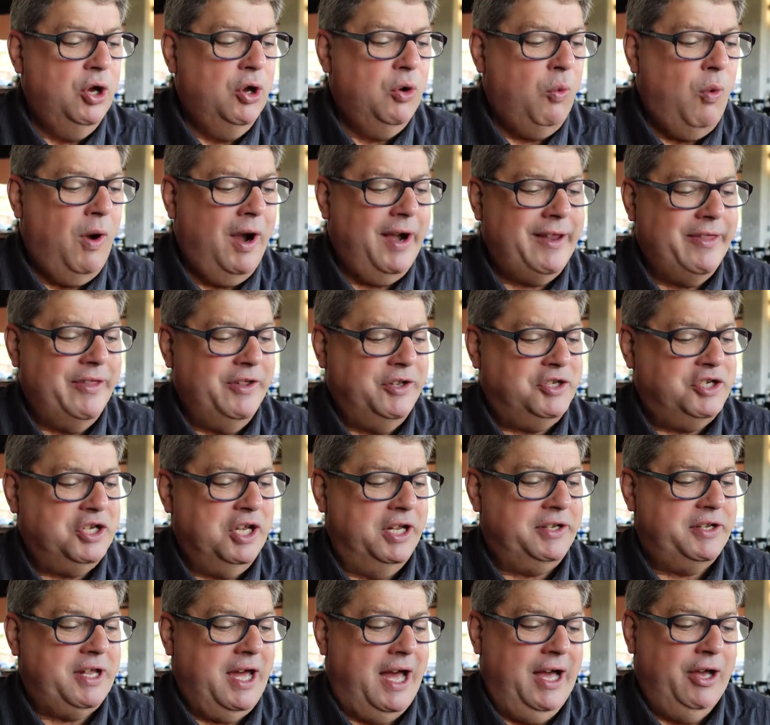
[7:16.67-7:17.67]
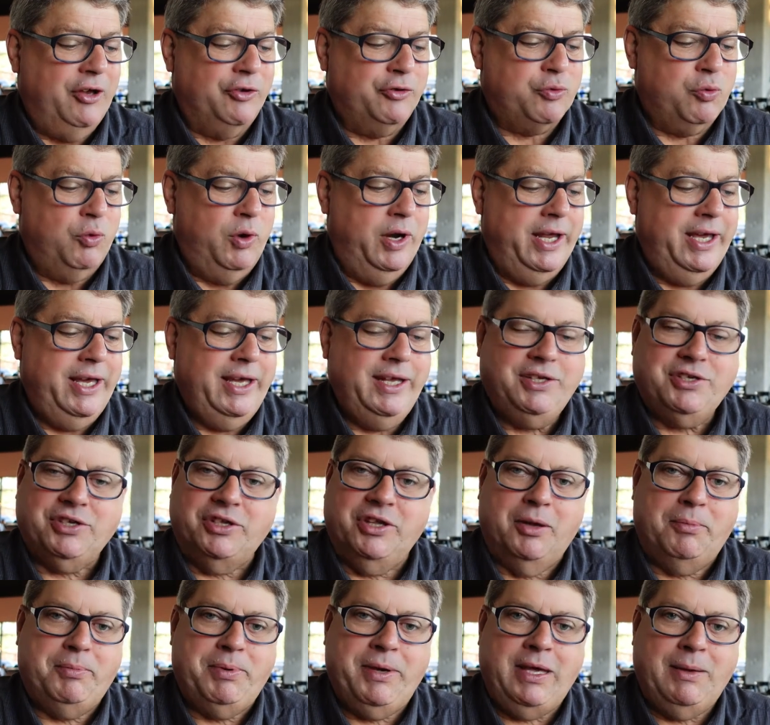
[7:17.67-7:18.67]
why do the Gentiles rage
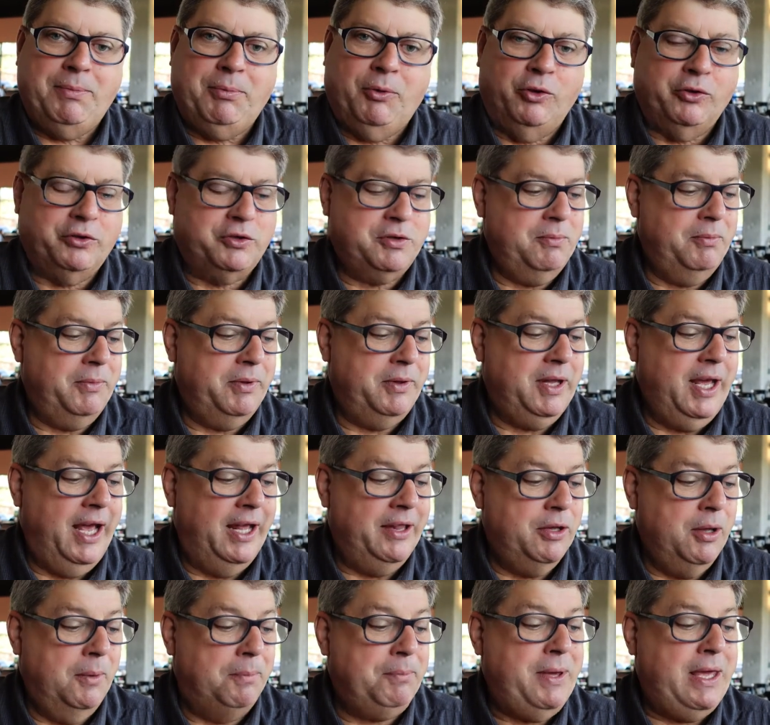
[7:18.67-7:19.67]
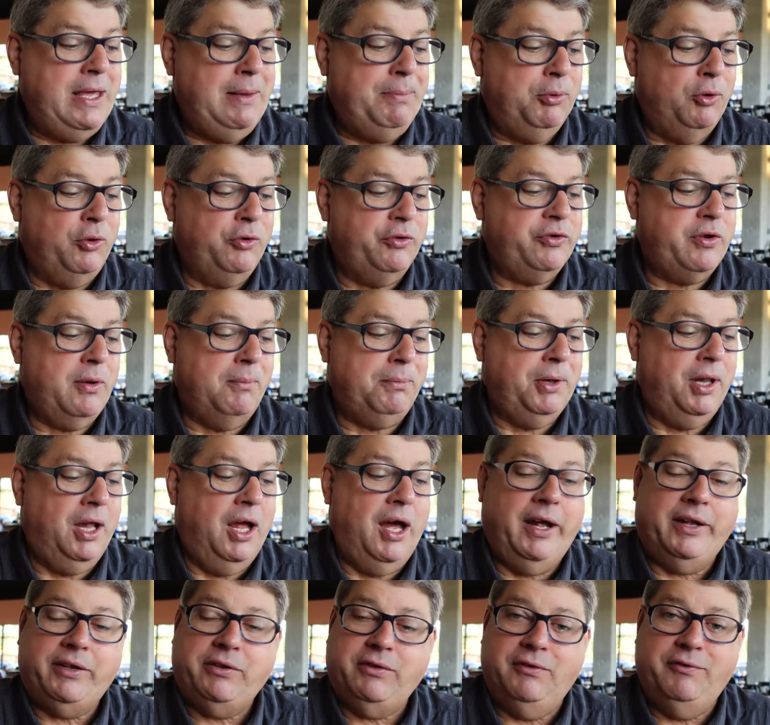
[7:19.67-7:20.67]
and the peoples
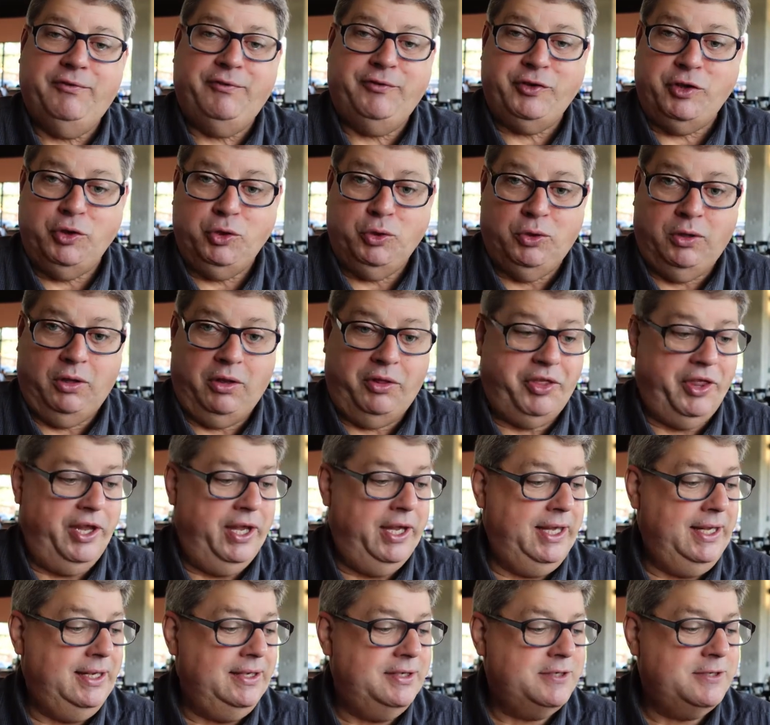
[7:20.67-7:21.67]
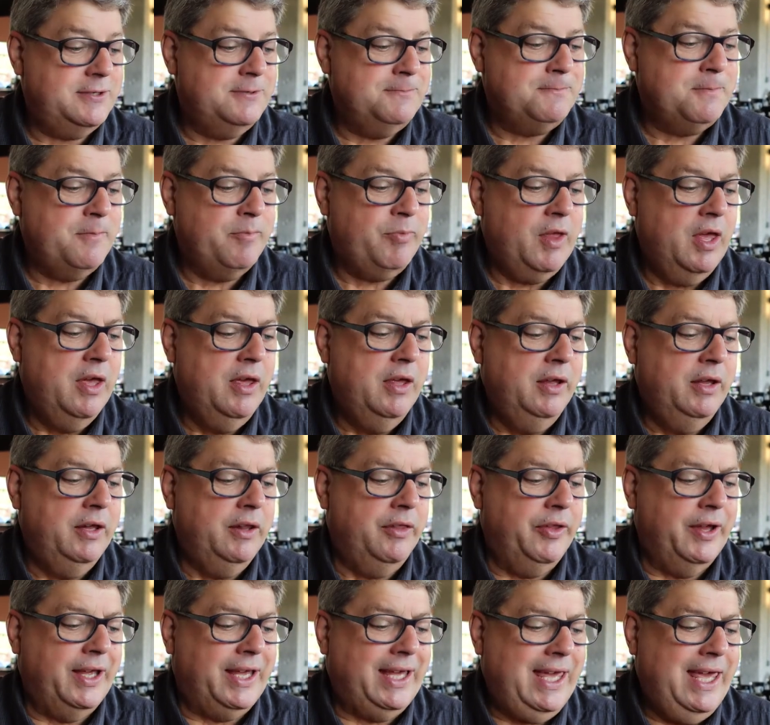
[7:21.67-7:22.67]
plot futile things?
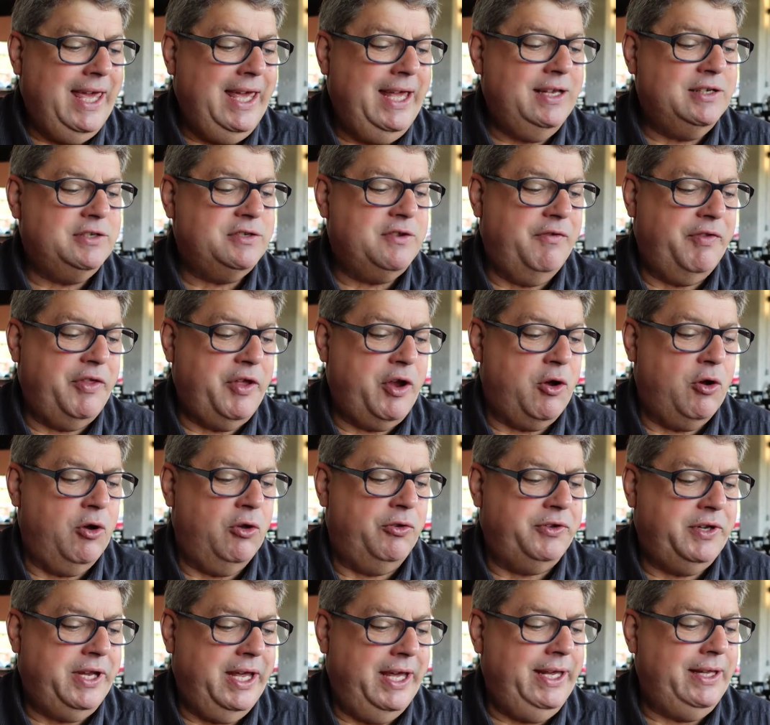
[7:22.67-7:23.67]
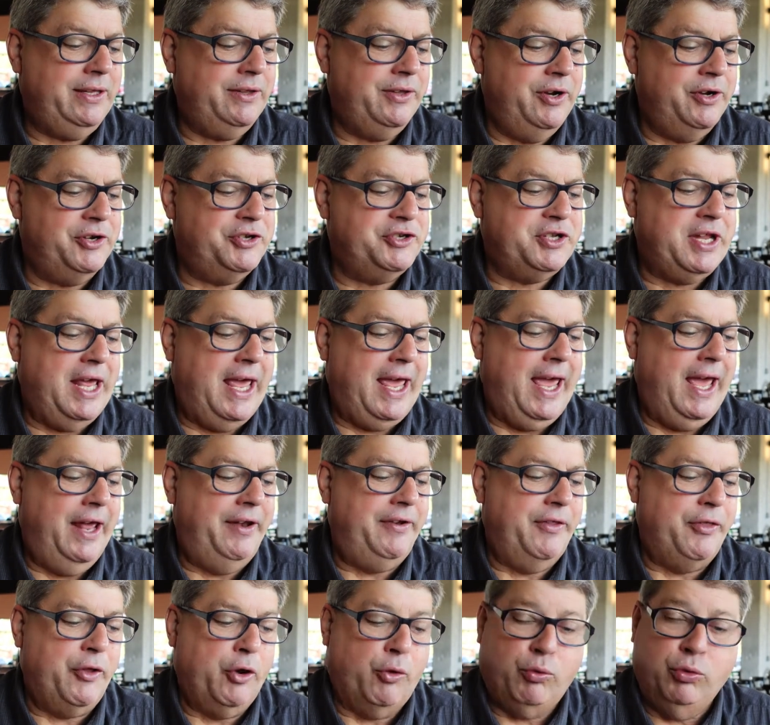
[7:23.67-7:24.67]
The kings of the earth take their
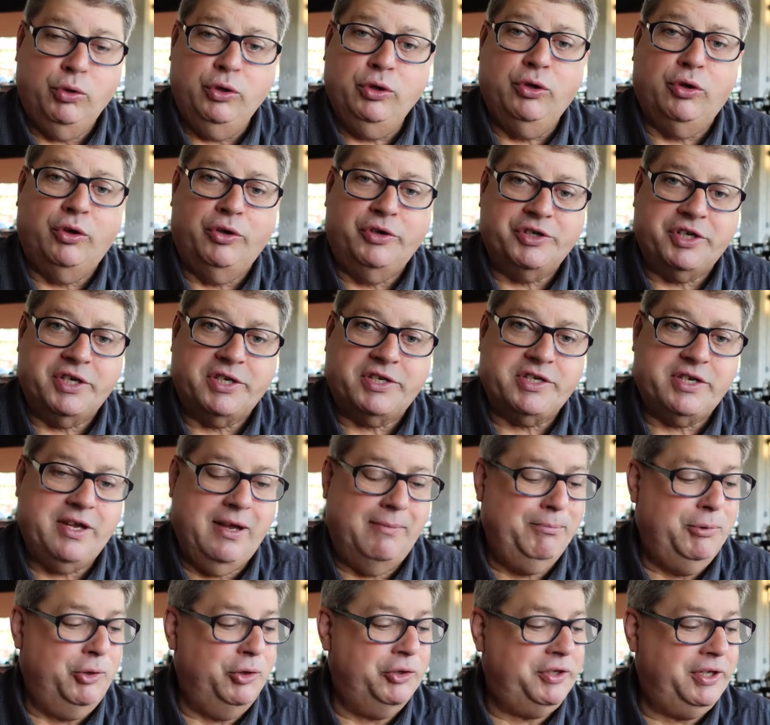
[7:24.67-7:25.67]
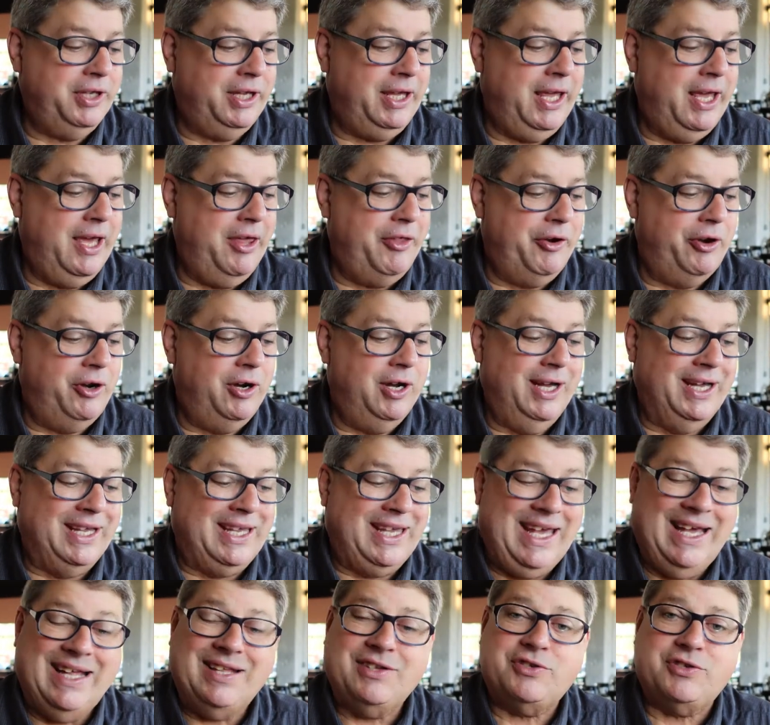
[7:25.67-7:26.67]
stand and the rulers assemble together
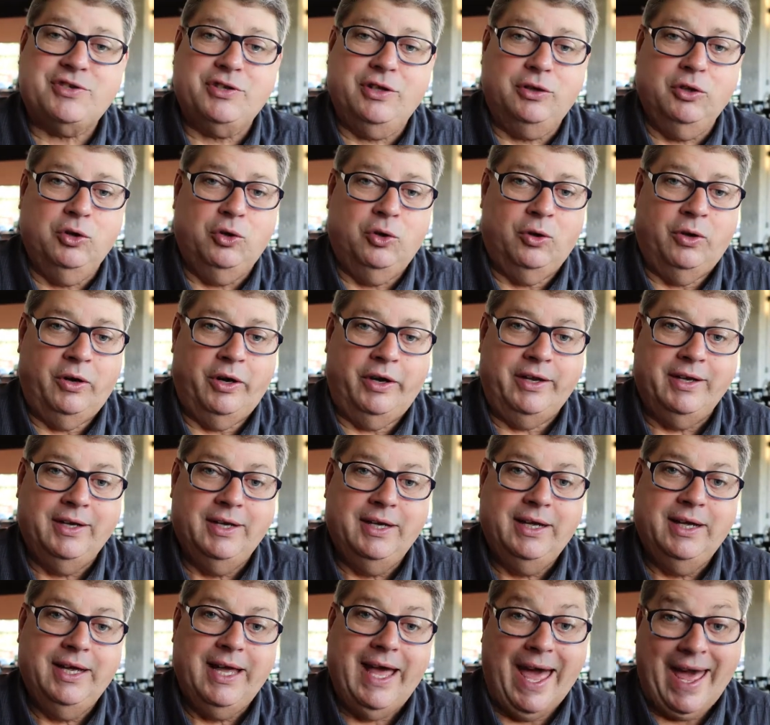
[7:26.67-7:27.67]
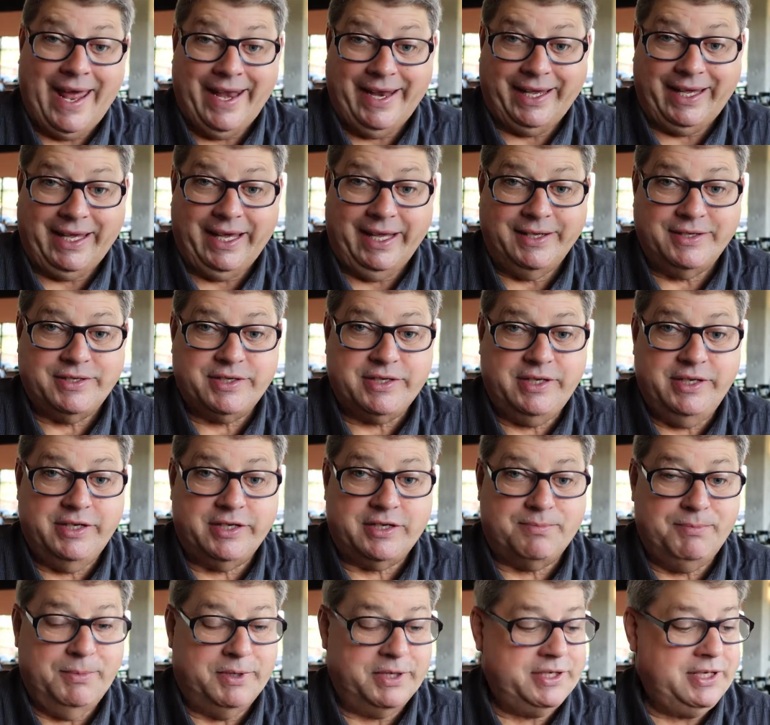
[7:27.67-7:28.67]
against the Lord and against
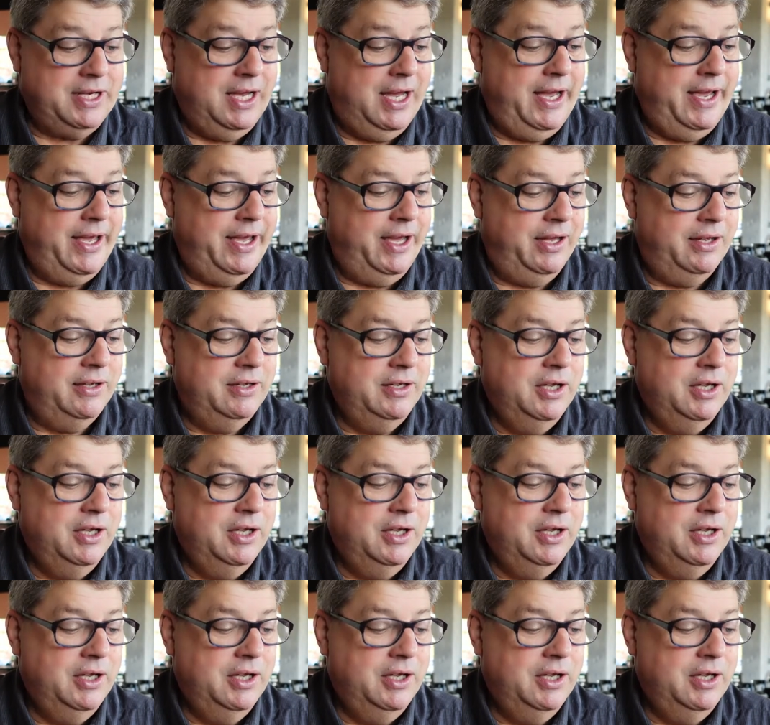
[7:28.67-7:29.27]
his Messiah.